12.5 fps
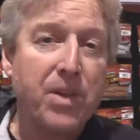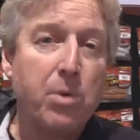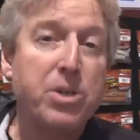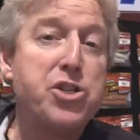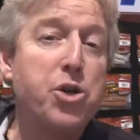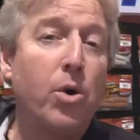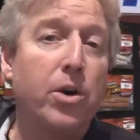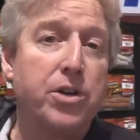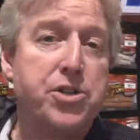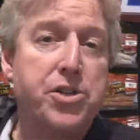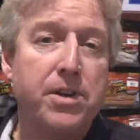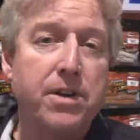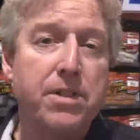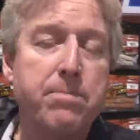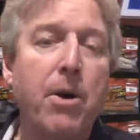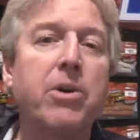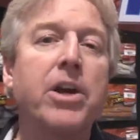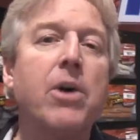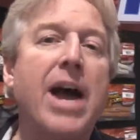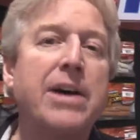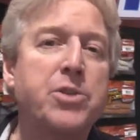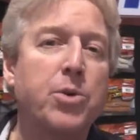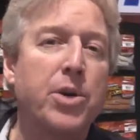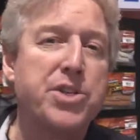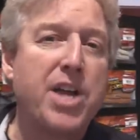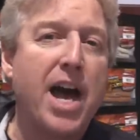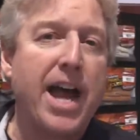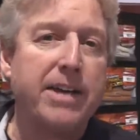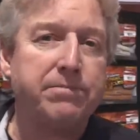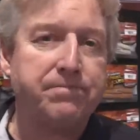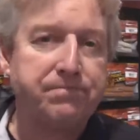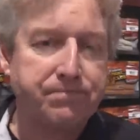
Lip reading: with George, the Pocono Outdoors guy.